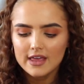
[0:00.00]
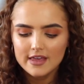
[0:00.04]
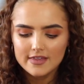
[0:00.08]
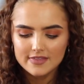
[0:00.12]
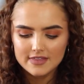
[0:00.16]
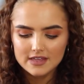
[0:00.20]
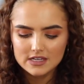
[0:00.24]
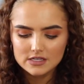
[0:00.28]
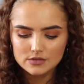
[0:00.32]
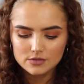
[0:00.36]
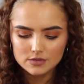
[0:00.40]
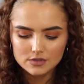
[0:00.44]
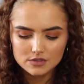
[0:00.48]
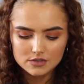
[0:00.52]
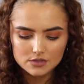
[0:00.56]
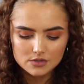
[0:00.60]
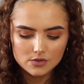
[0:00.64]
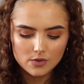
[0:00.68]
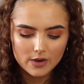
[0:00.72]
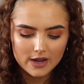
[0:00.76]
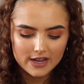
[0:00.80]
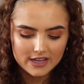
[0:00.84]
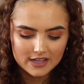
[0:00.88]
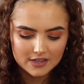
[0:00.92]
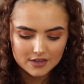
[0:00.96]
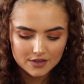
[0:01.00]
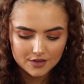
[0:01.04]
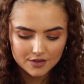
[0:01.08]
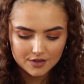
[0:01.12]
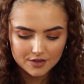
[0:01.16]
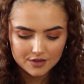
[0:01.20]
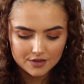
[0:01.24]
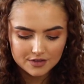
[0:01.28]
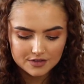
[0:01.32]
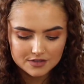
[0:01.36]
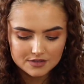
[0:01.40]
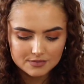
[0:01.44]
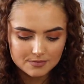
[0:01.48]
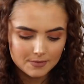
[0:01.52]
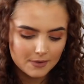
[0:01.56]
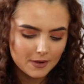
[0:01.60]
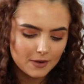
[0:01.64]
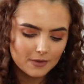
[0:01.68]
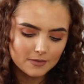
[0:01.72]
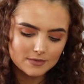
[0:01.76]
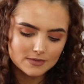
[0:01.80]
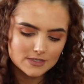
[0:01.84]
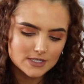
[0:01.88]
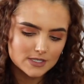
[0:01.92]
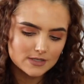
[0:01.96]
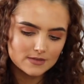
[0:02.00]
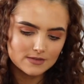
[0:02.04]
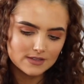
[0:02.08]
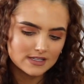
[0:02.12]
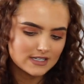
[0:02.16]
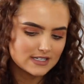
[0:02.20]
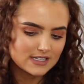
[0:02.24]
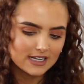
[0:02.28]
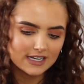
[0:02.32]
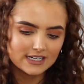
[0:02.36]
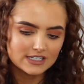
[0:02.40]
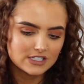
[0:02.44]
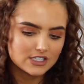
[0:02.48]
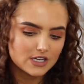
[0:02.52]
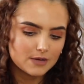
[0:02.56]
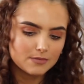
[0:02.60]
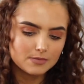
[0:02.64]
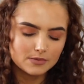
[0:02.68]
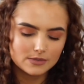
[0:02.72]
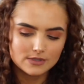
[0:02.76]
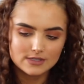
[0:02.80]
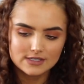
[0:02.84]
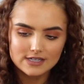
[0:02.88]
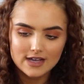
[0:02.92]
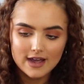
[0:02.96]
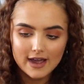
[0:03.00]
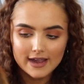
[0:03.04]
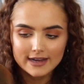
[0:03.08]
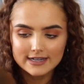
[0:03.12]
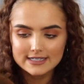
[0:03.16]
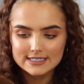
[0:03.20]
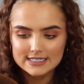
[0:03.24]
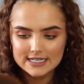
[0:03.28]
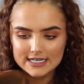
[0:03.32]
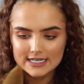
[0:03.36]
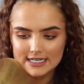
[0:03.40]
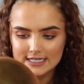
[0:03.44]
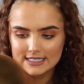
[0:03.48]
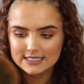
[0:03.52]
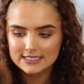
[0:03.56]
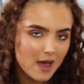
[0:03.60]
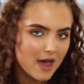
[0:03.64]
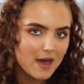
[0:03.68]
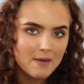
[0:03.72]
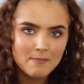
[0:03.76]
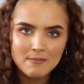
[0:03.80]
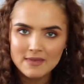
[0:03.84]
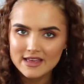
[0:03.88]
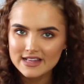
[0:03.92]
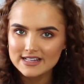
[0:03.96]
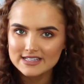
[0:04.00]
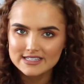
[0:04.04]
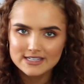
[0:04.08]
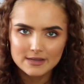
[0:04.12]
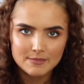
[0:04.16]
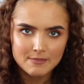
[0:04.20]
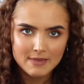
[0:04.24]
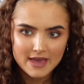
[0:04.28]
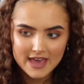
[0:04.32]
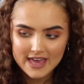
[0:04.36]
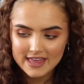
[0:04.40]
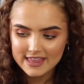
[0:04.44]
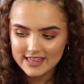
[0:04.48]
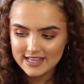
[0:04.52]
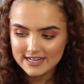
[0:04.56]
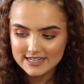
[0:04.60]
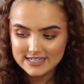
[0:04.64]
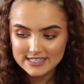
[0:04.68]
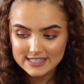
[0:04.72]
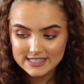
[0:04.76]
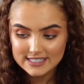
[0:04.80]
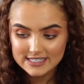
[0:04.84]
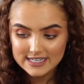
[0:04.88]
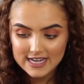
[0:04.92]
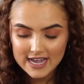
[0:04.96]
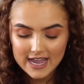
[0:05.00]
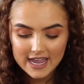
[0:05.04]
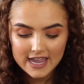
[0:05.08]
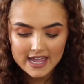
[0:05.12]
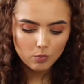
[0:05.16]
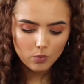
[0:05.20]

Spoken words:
This one's quite good. Well, this like double-sided, a mitt's a mitt at the end of the day.